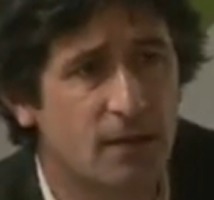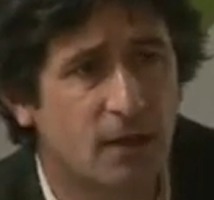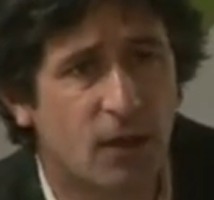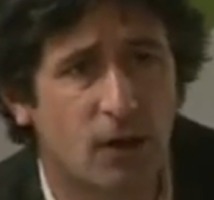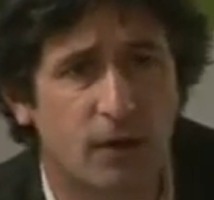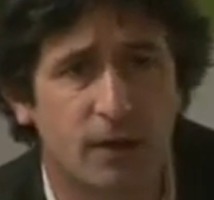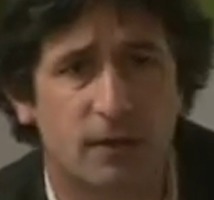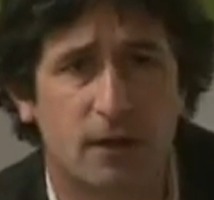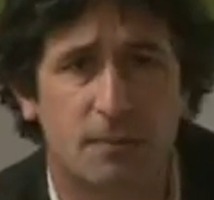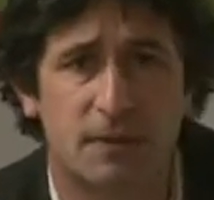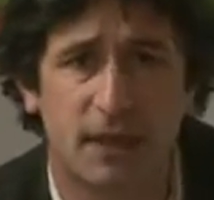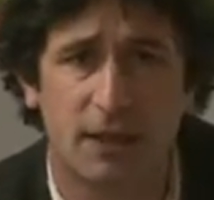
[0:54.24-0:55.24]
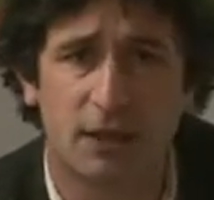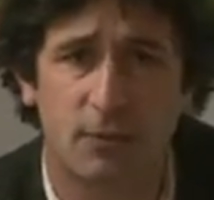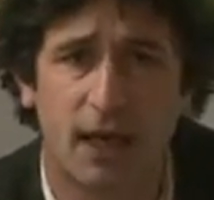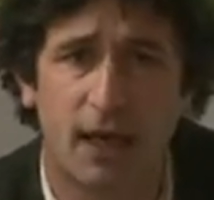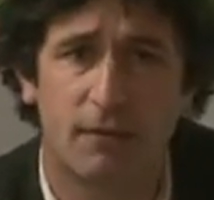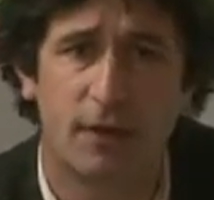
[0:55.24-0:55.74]
the current obsession
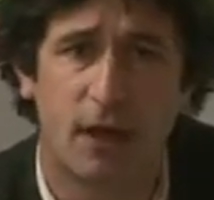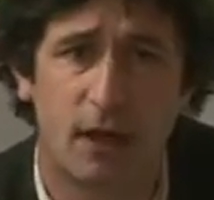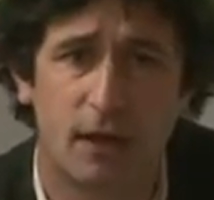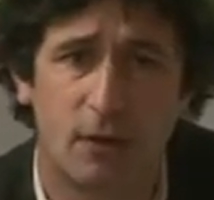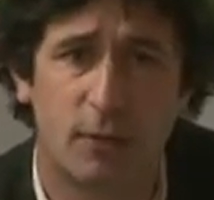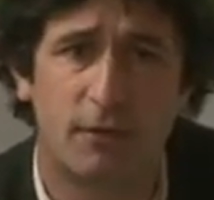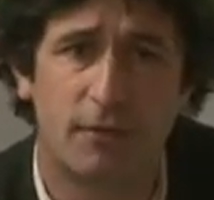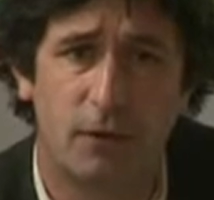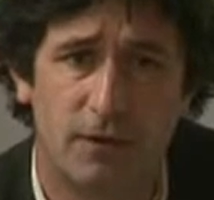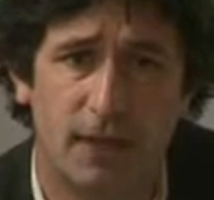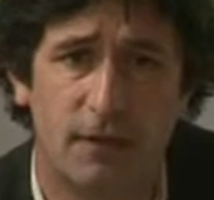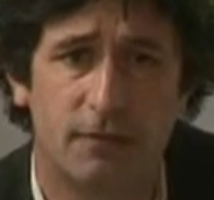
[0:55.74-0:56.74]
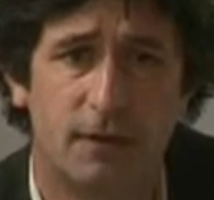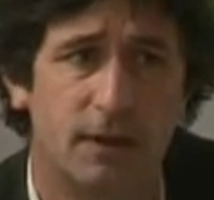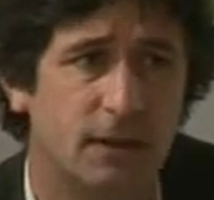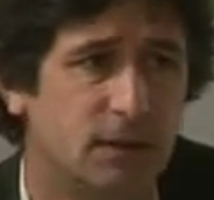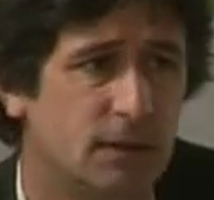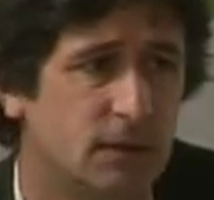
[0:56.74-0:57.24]
we have in Ireland with food
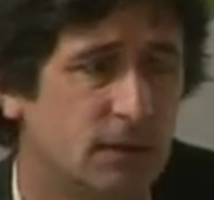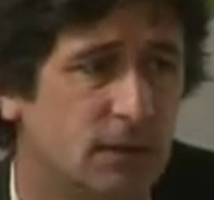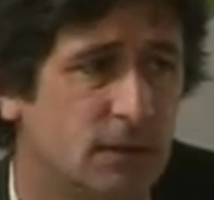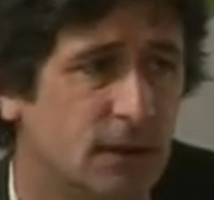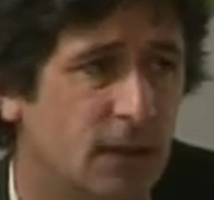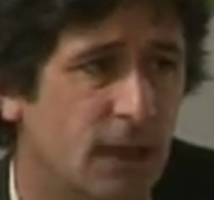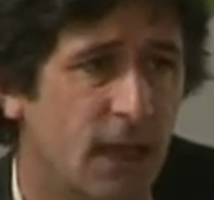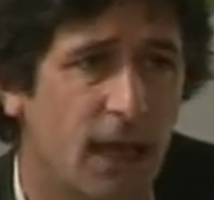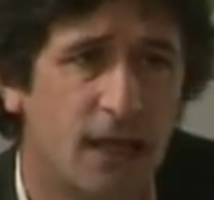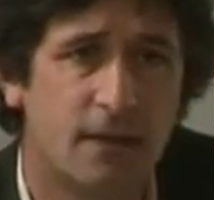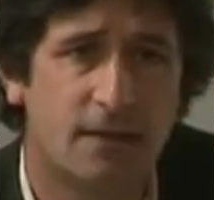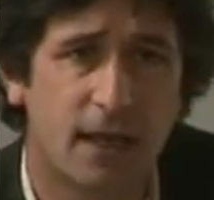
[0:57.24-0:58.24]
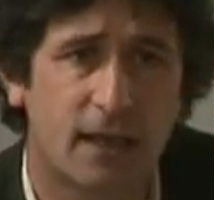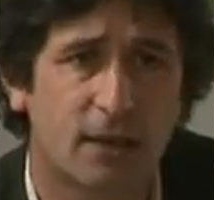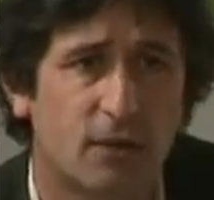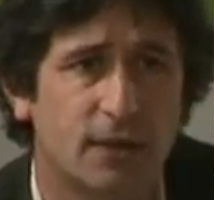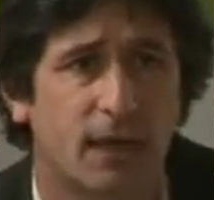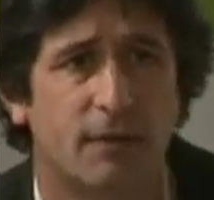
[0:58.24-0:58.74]
safety, is that
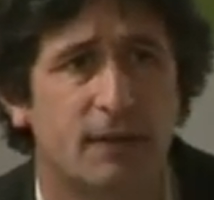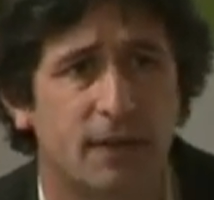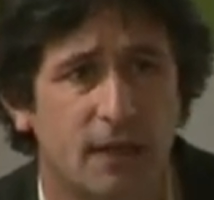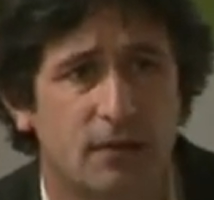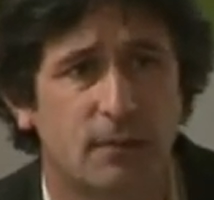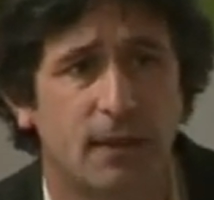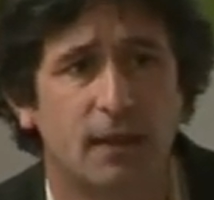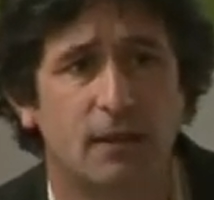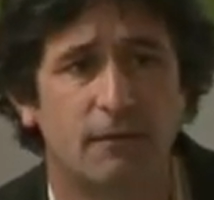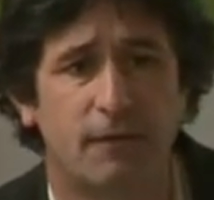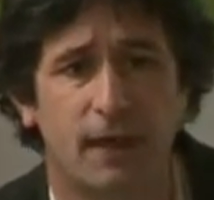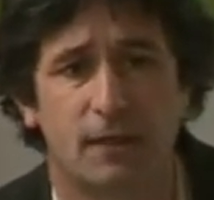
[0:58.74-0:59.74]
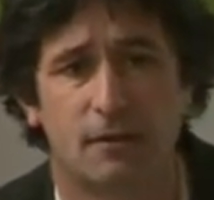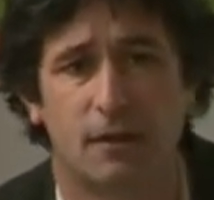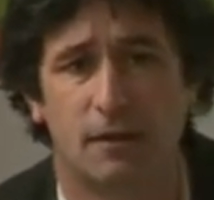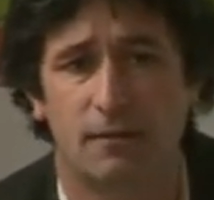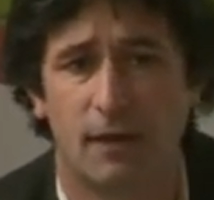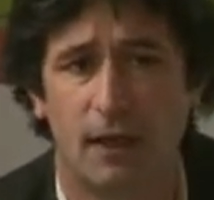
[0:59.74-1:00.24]
going to have a detrimental effect
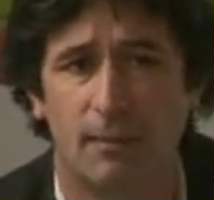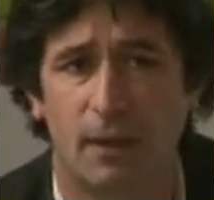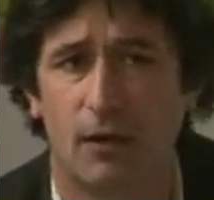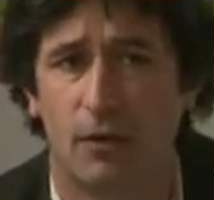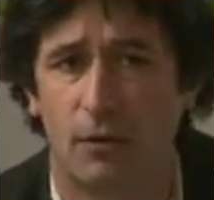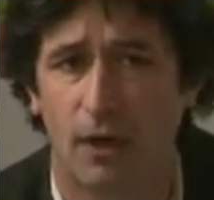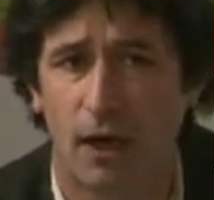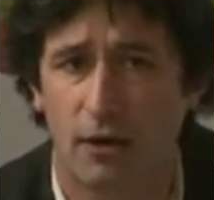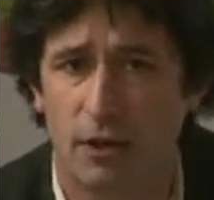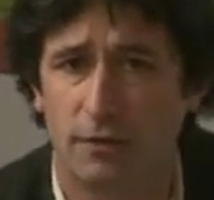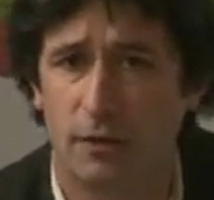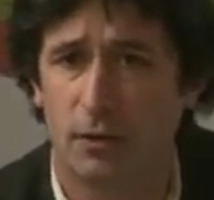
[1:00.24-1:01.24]
on developing our own Irish